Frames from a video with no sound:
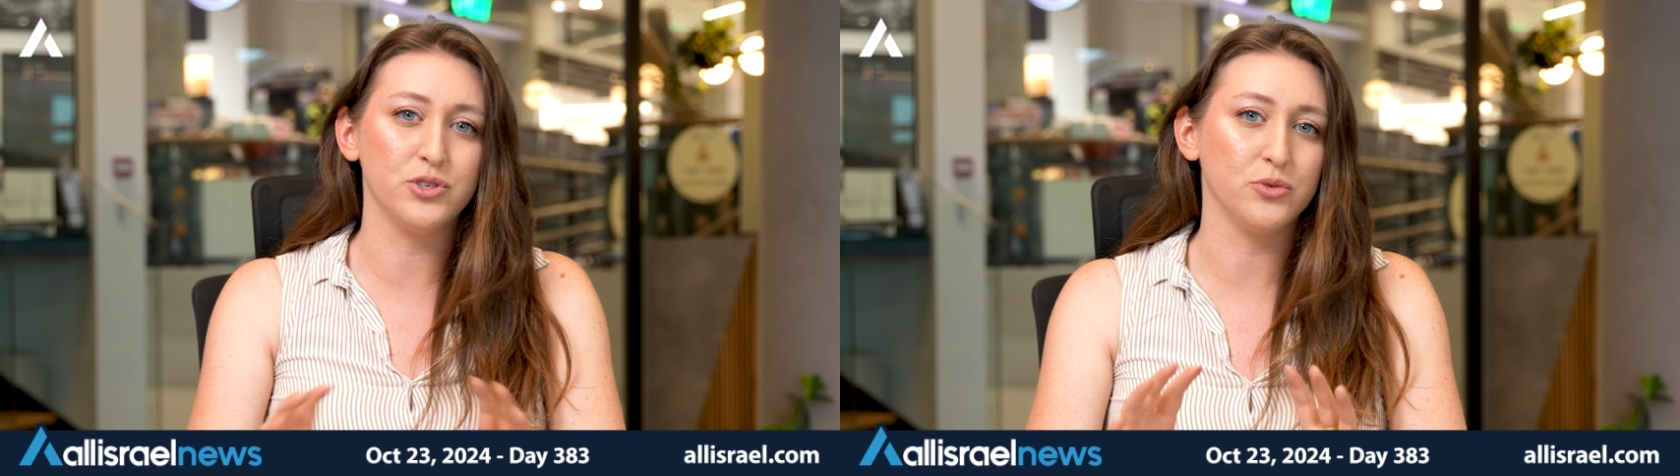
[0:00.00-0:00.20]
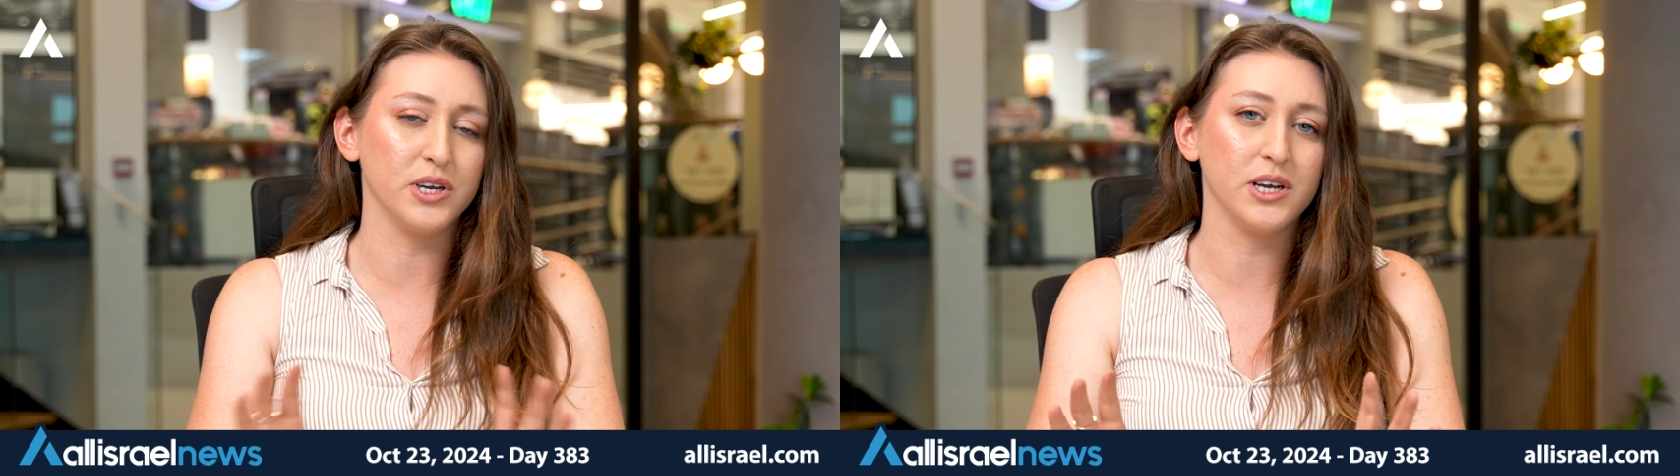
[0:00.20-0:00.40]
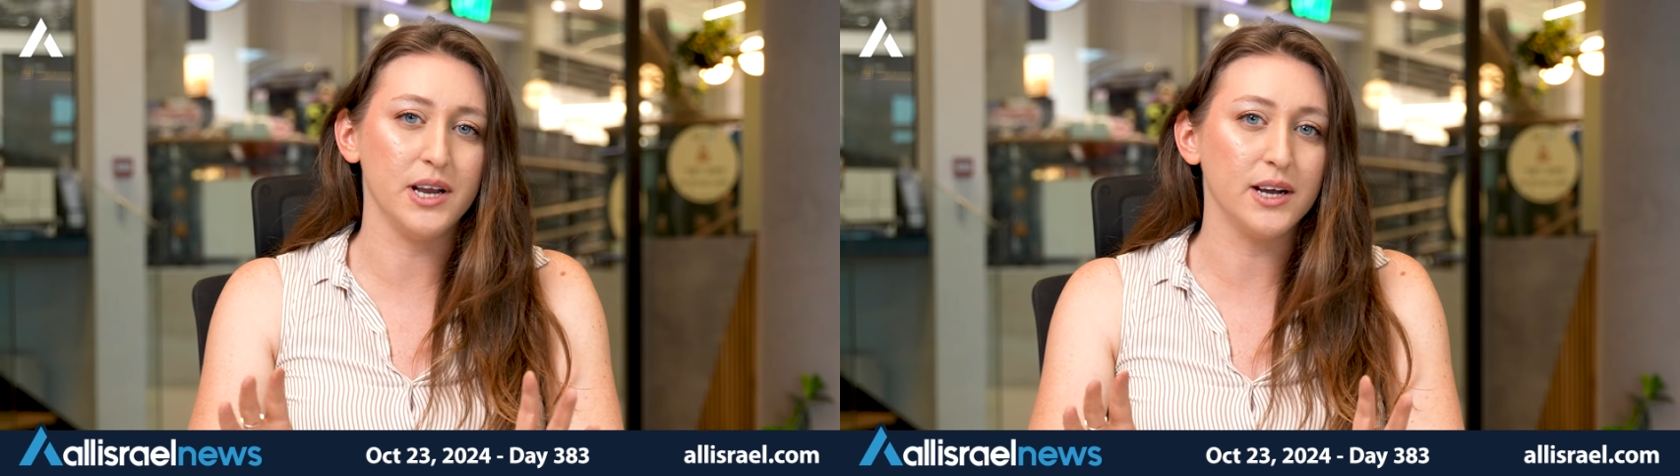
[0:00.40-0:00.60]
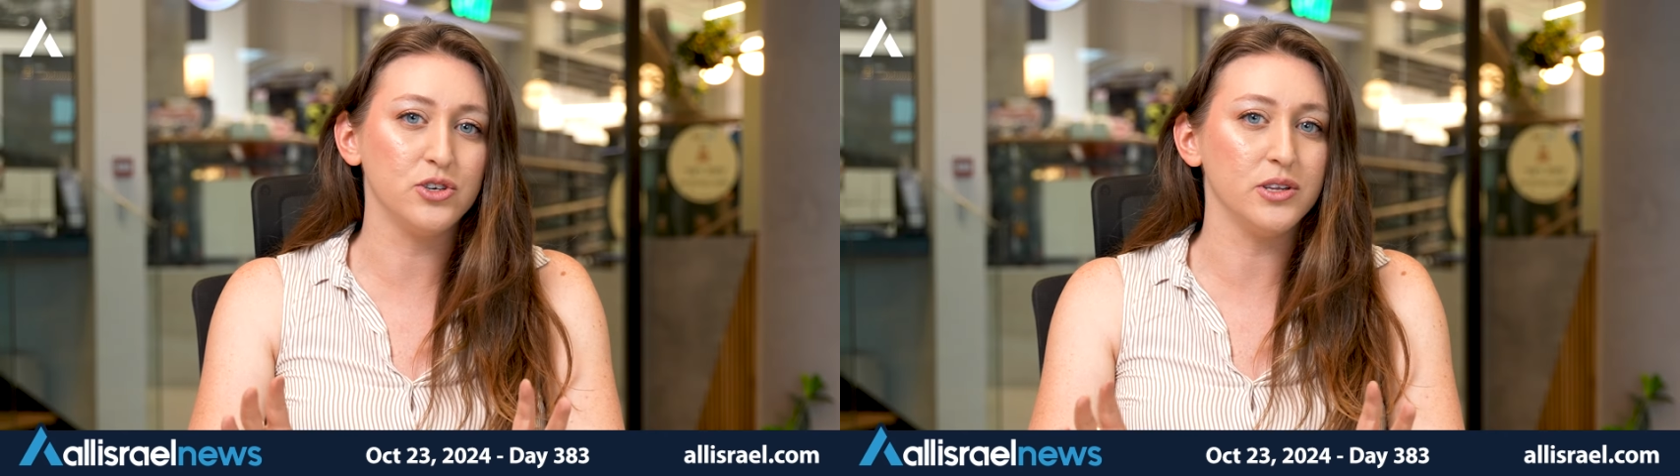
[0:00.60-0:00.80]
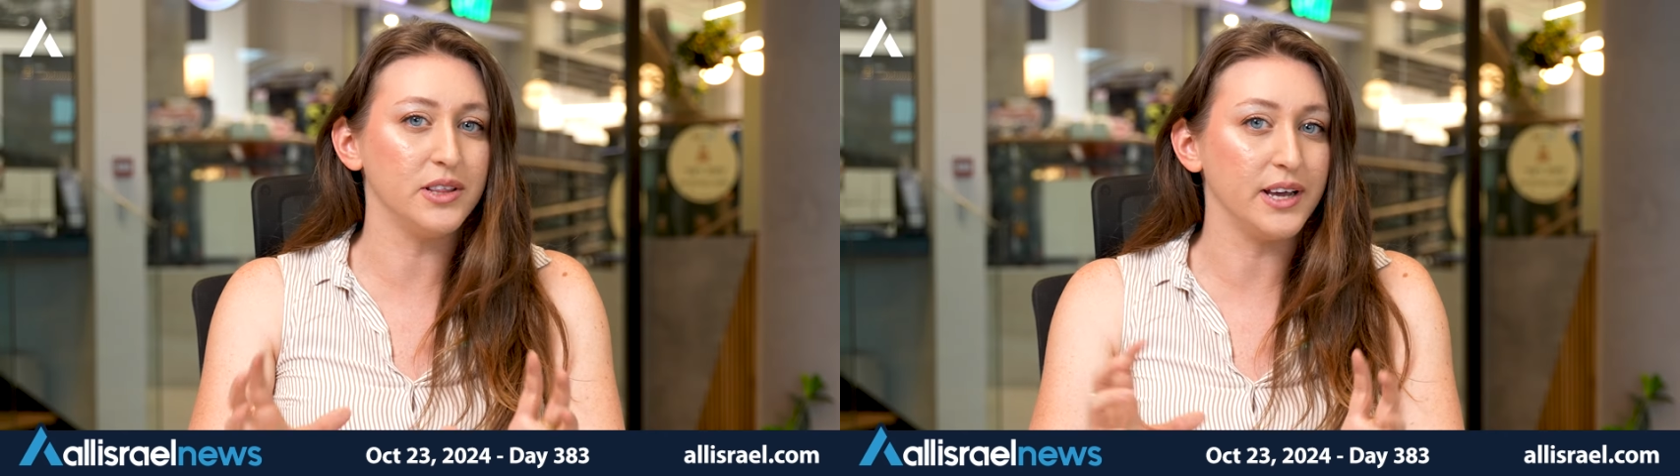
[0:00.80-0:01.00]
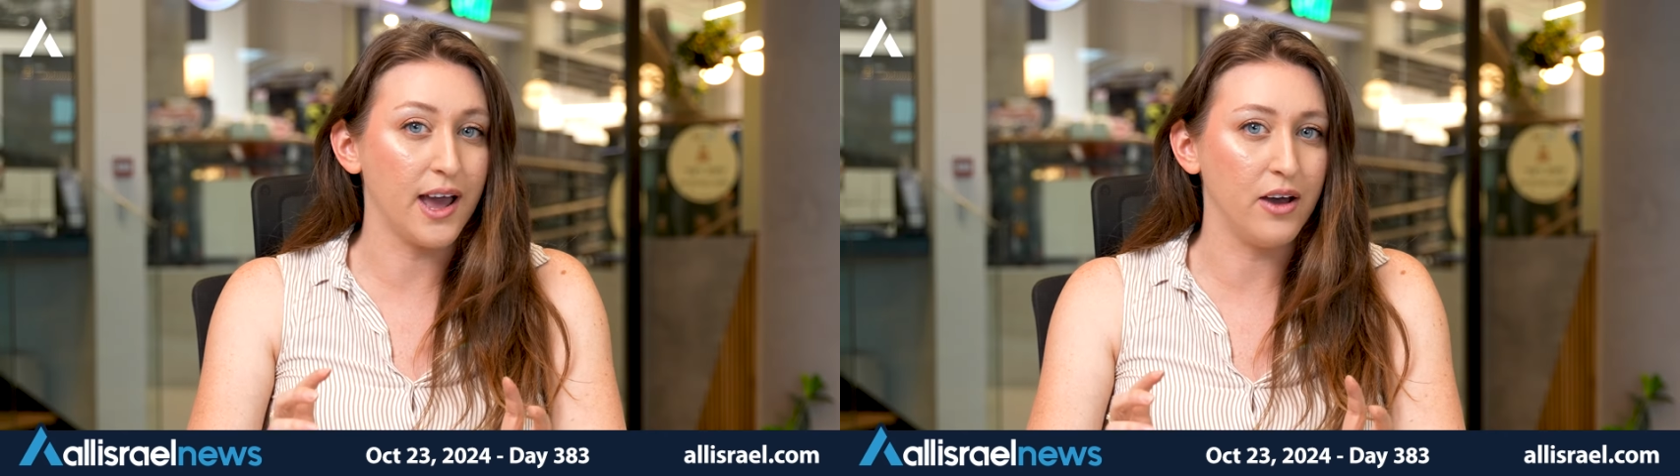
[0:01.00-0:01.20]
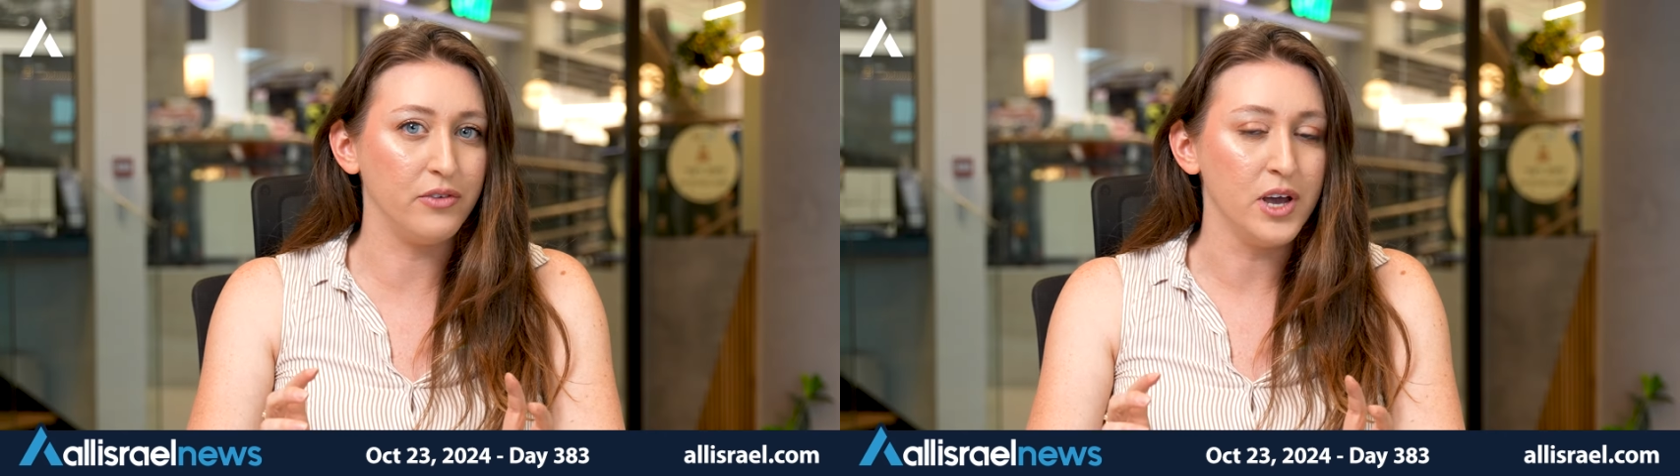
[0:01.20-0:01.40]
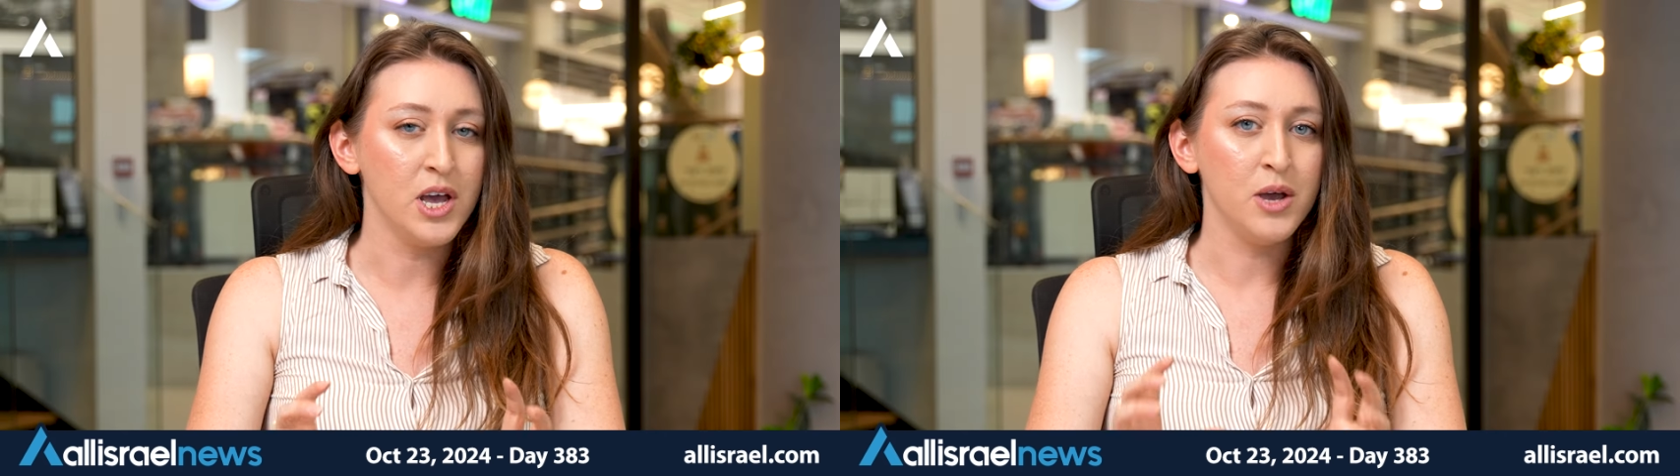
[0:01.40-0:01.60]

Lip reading: And so the connection that they have